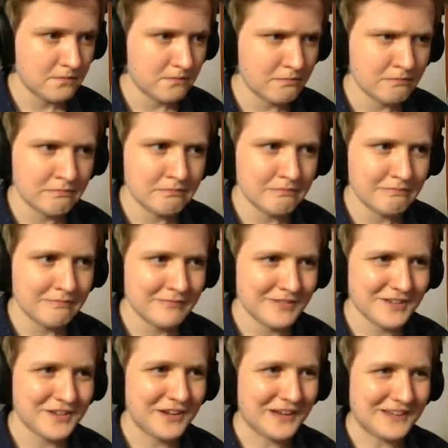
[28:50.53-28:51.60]
Mm,
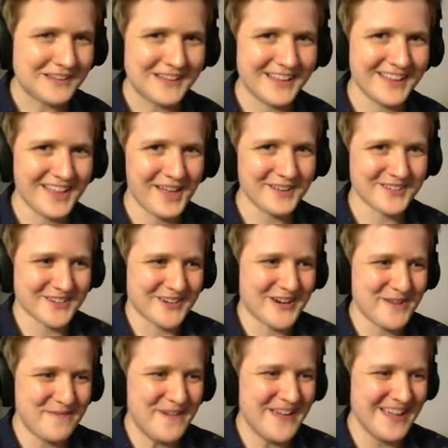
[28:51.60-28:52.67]
sure God, sounds like
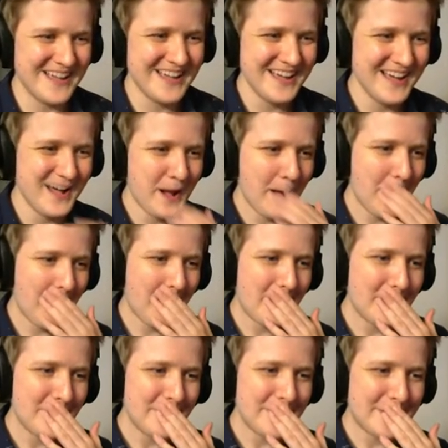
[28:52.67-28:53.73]
something rotten in
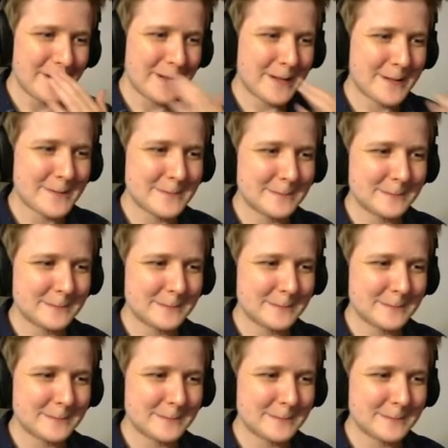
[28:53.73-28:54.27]
Neverland.